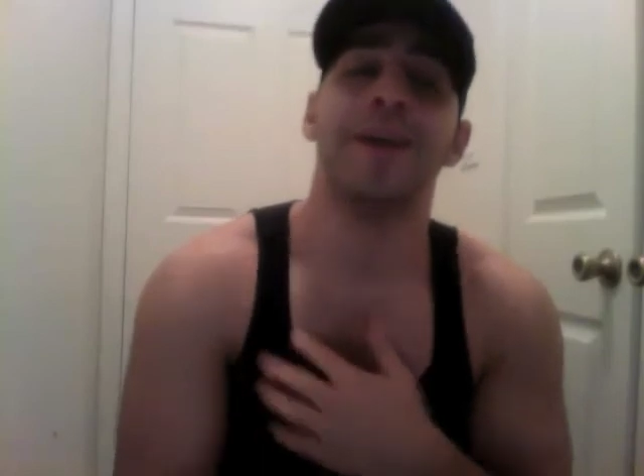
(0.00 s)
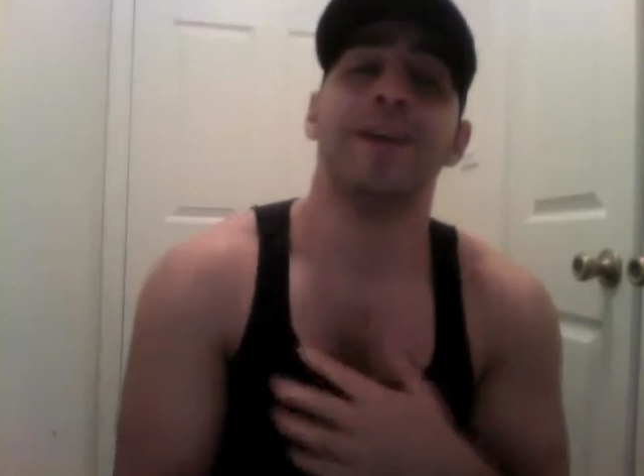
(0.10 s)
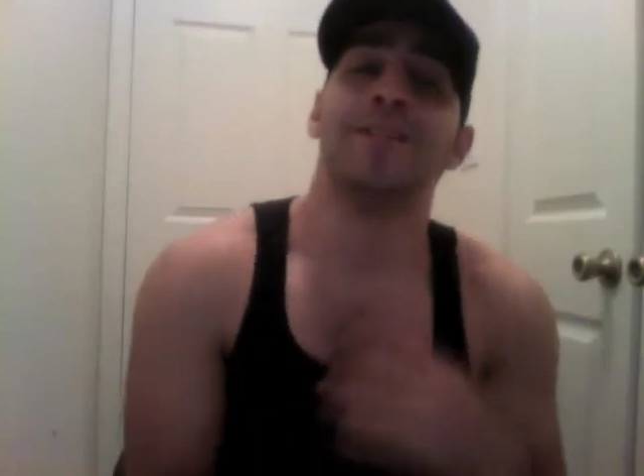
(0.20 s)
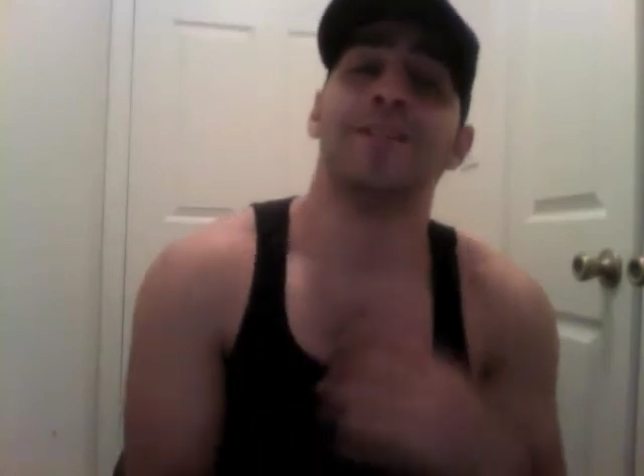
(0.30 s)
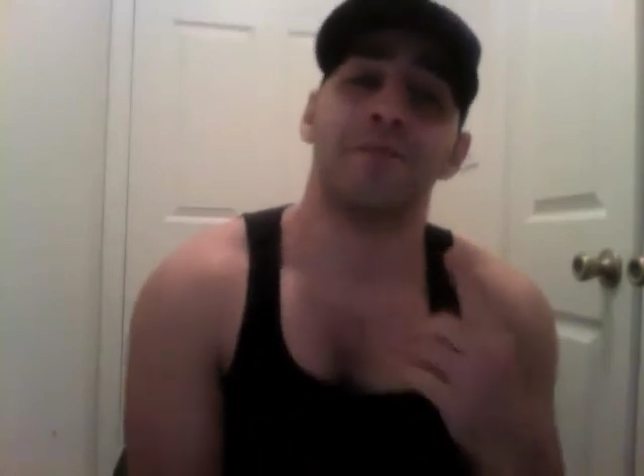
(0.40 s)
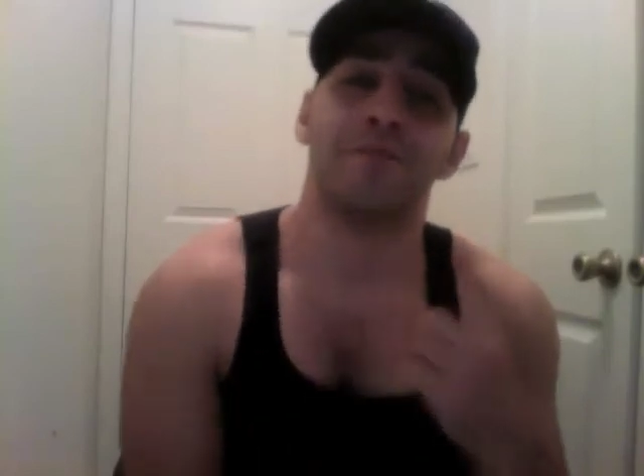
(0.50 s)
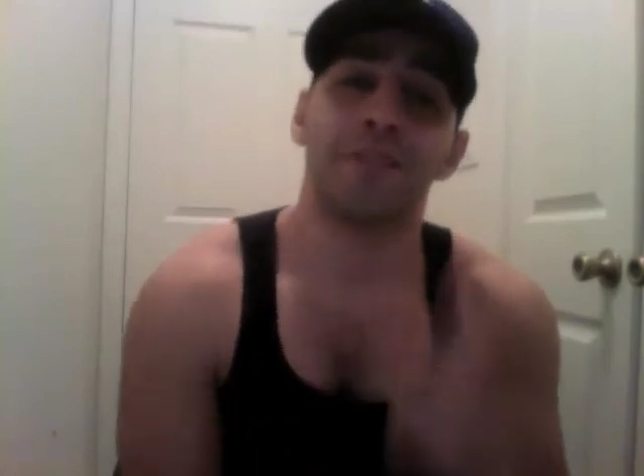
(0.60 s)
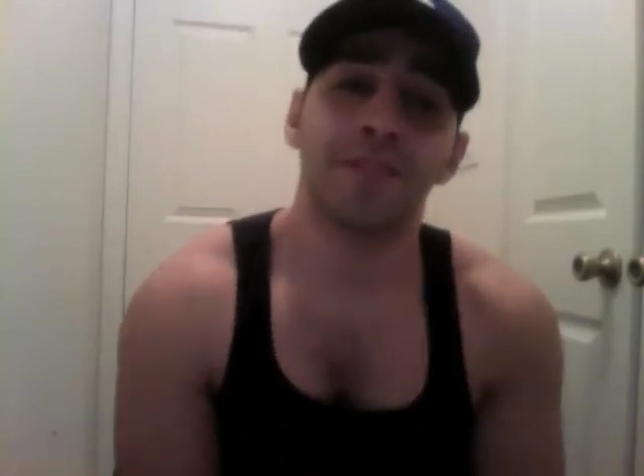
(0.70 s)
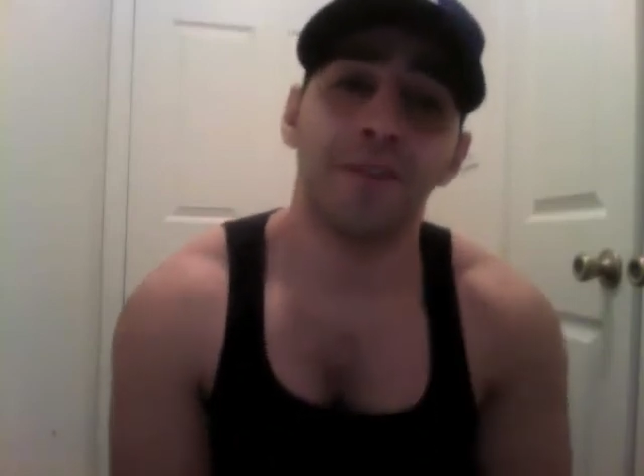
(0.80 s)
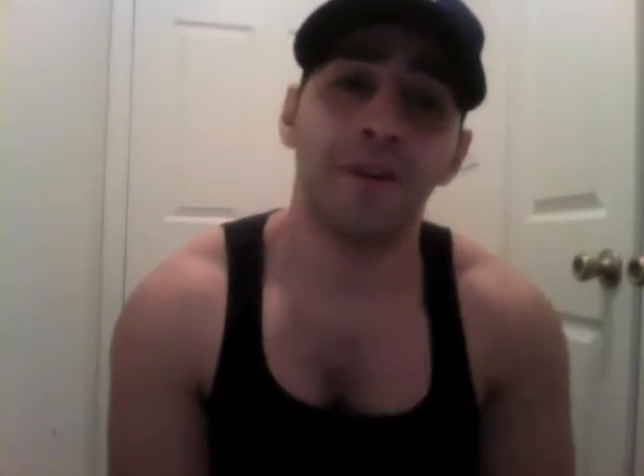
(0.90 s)
So first
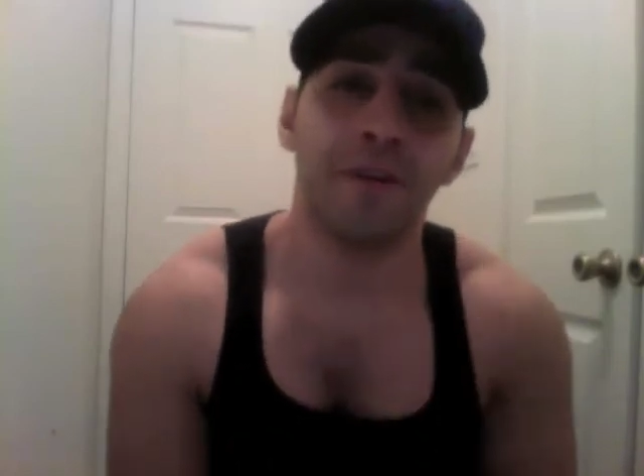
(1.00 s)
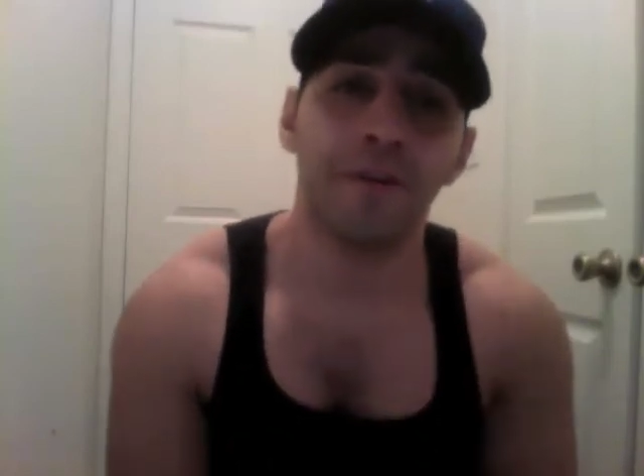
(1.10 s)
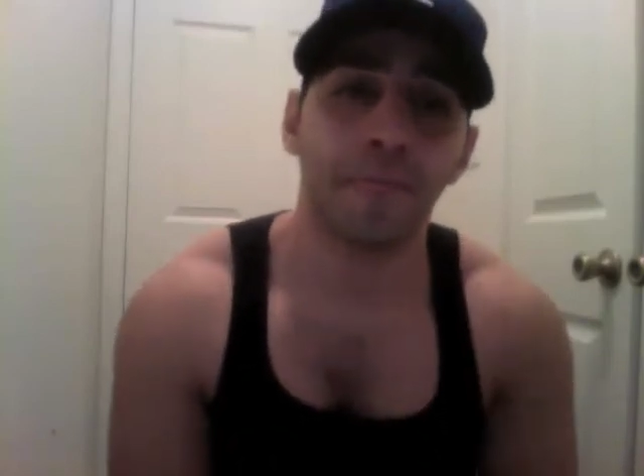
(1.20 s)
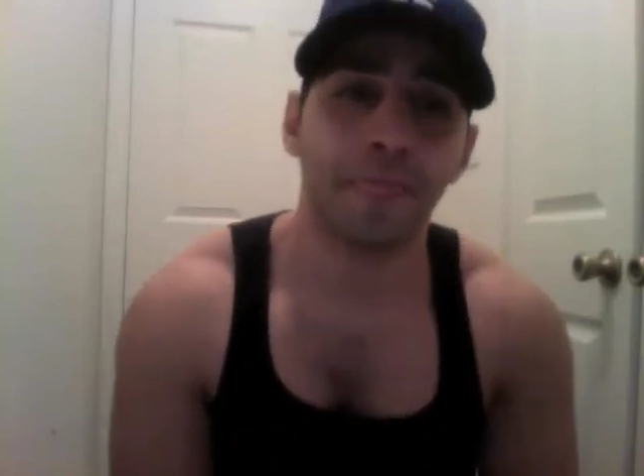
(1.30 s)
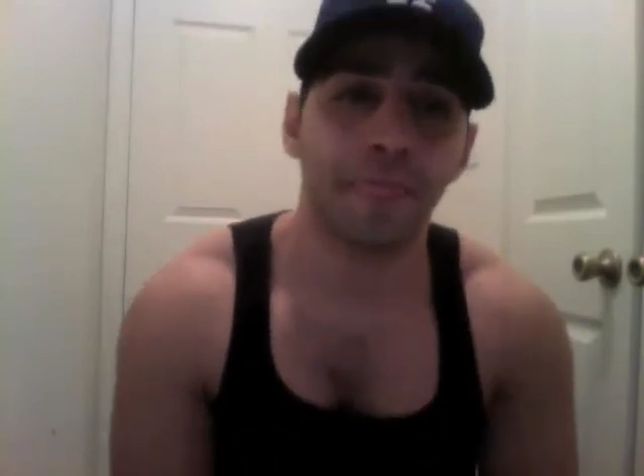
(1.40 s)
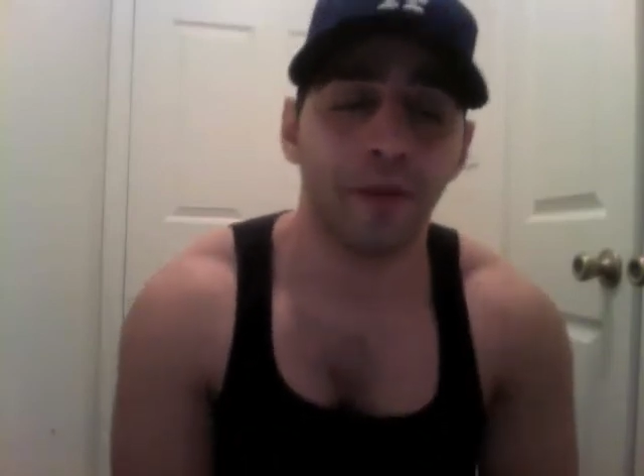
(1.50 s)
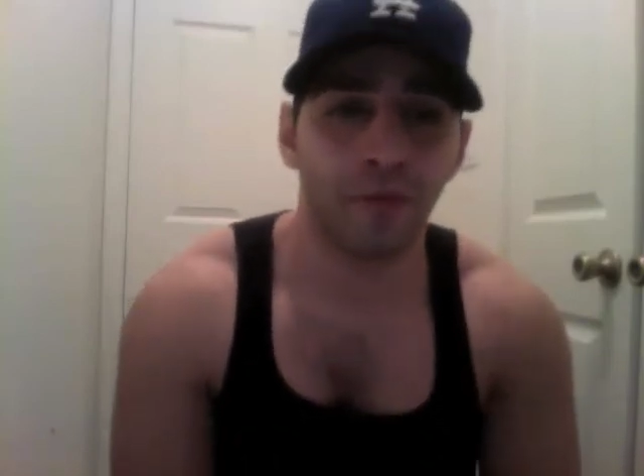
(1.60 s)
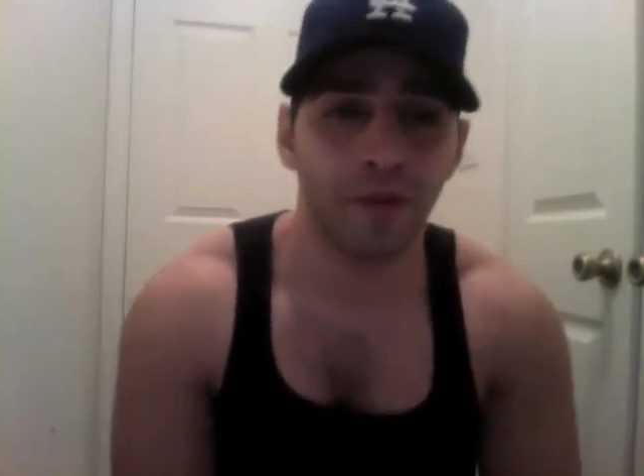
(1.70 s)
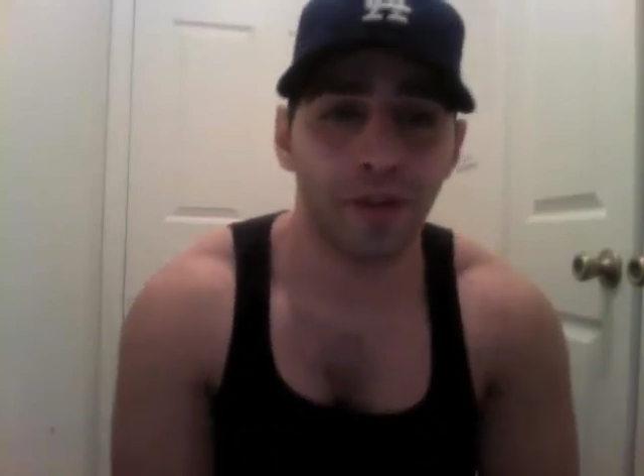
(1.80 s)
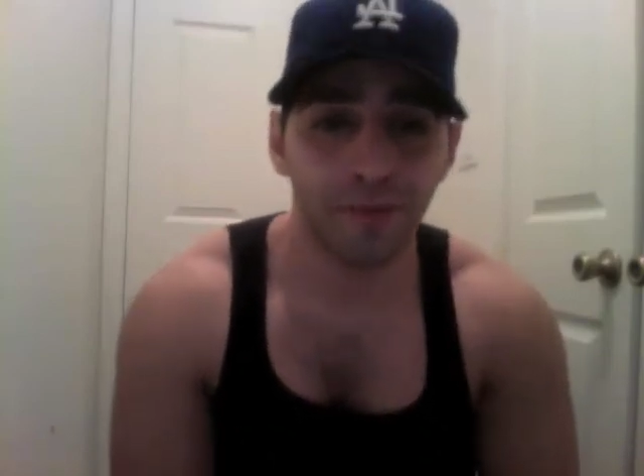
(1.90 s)
of all,
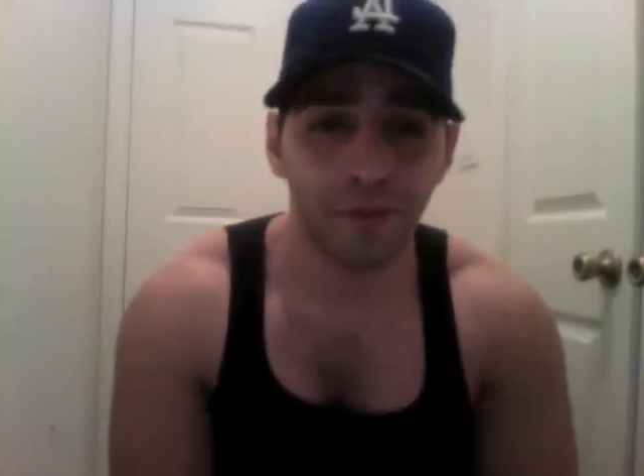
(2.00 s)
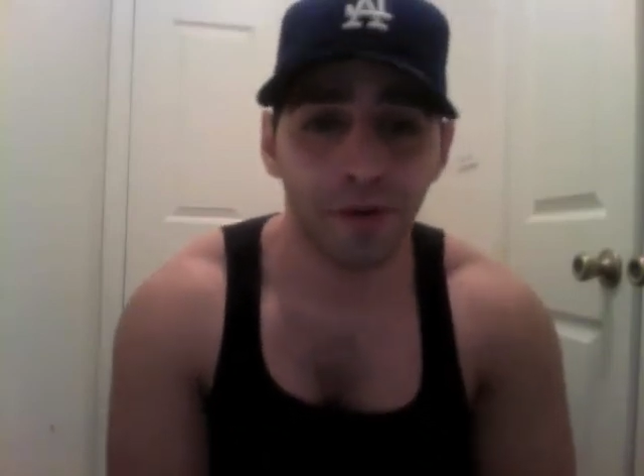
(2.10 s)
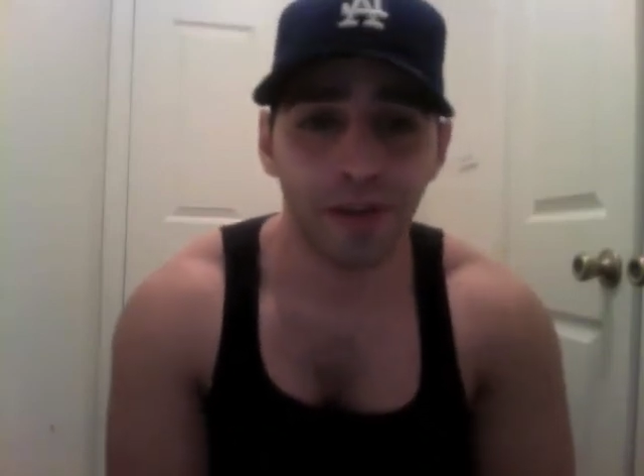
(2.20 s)
when you're bulking,